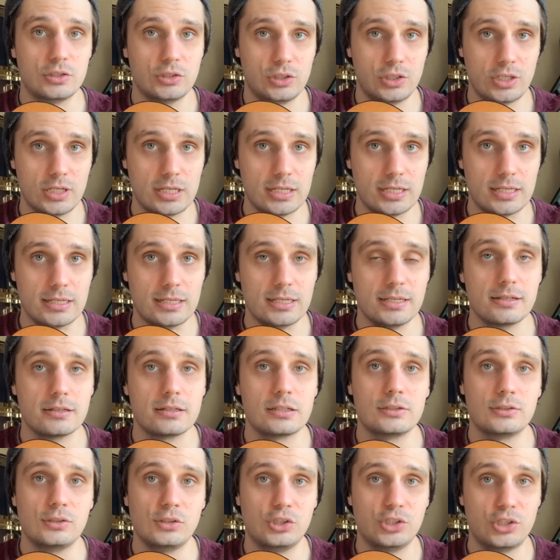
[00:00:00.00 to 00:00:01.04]
D,
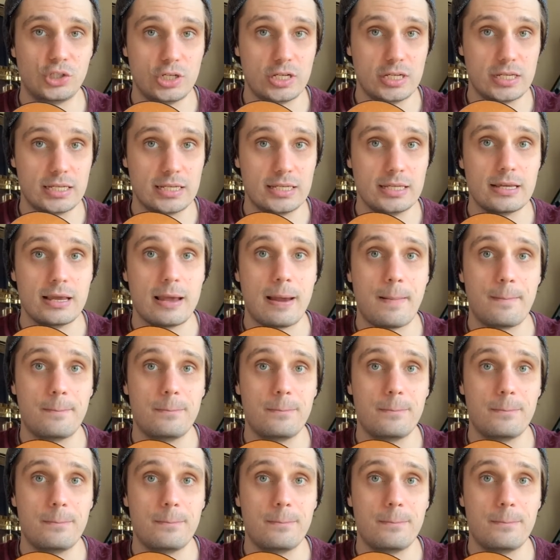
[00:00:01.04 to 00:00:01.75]
G,